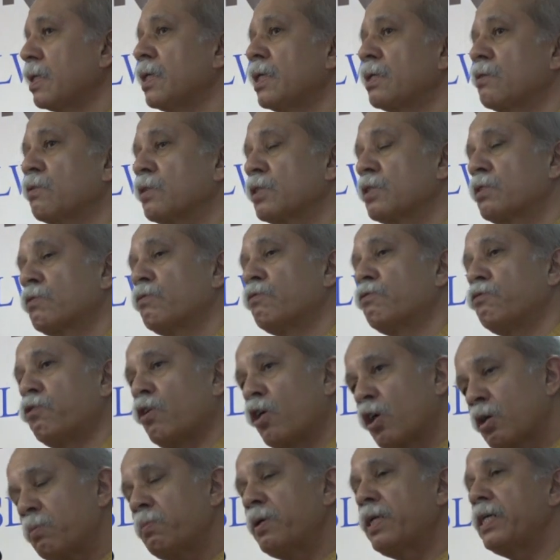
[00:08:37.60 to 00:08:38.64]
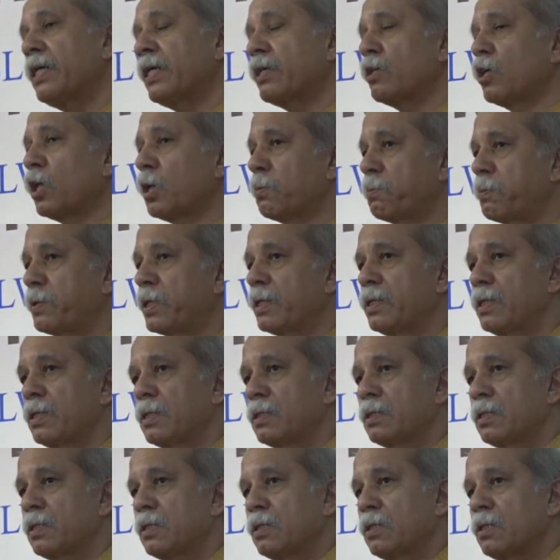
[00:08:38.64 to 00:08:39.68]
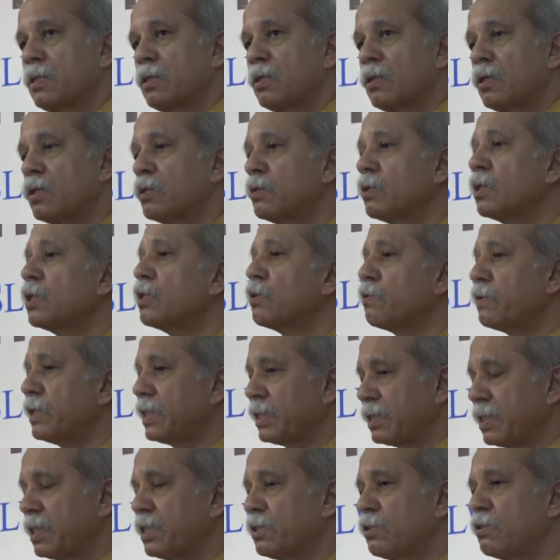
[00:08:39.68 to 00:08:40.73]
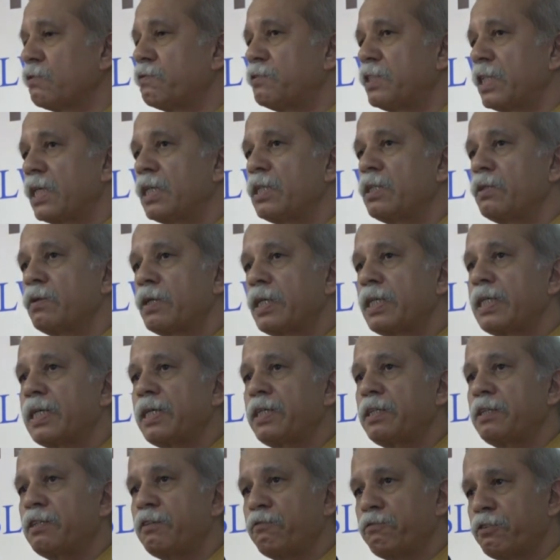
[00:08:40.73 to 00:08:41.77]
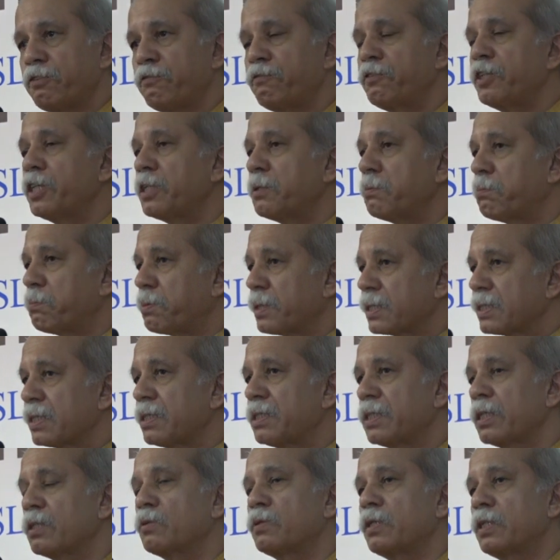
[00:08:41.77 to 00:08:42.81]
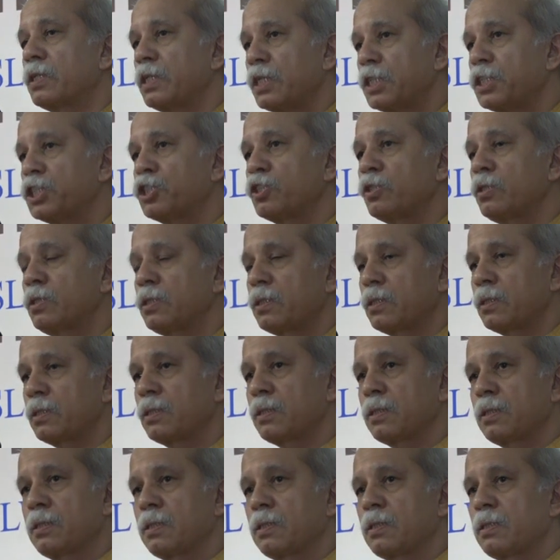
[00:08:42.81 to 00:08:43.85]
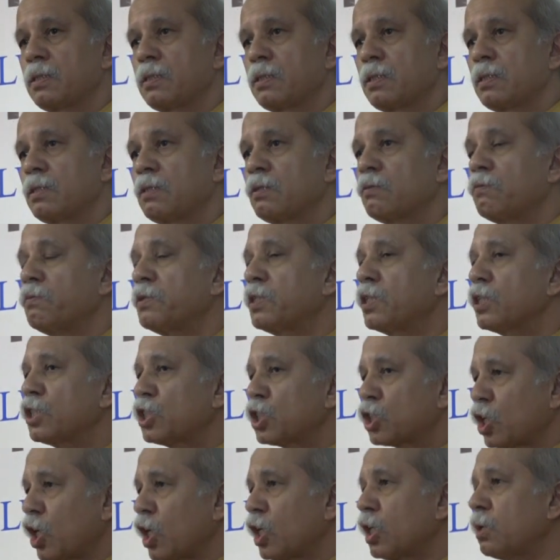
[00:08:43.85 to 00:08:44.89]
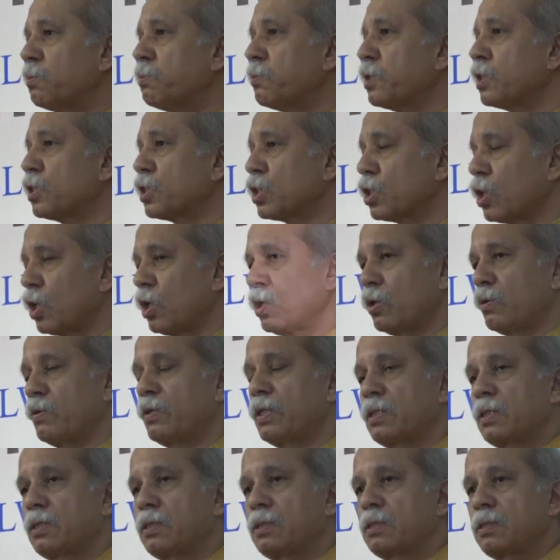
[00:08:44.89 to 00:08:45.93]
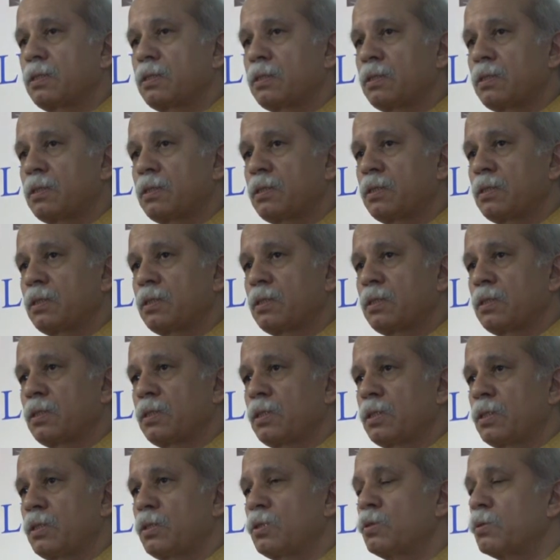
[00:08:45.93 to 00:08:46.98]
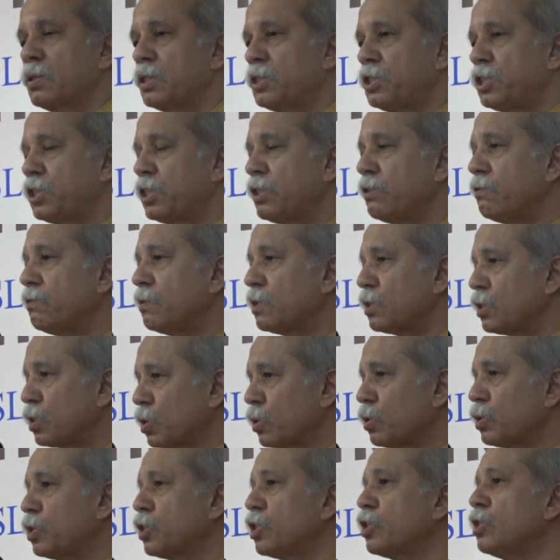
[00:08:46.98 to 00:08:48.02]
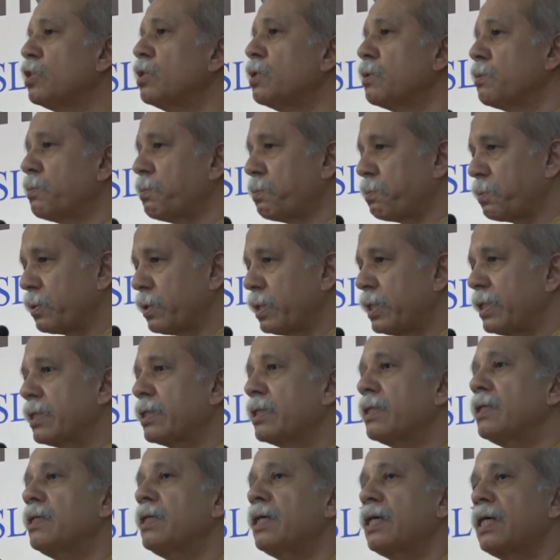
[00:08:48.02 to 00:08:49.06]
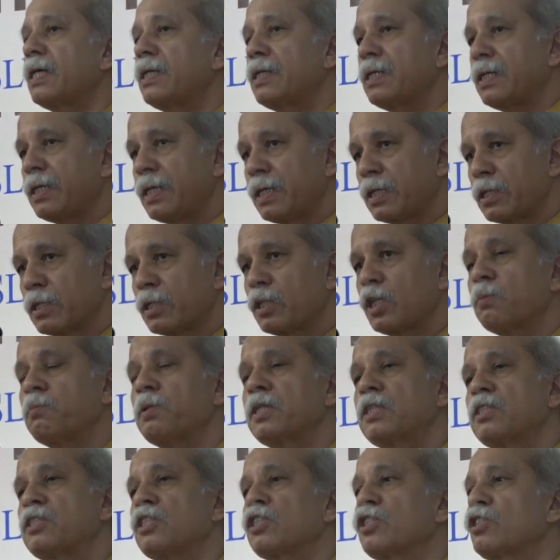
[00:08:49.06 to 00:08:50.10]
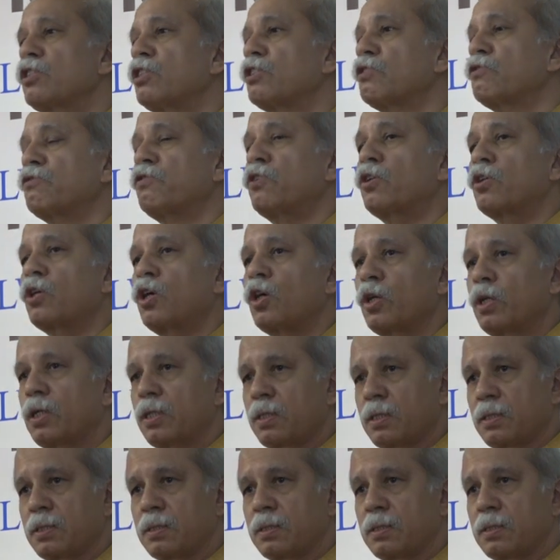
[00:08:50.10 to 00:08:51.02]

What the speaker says: It was formally adopted on 26th of January 1950 and presented to the nation with a solemn resolve to achieve social, political and economic justice for all.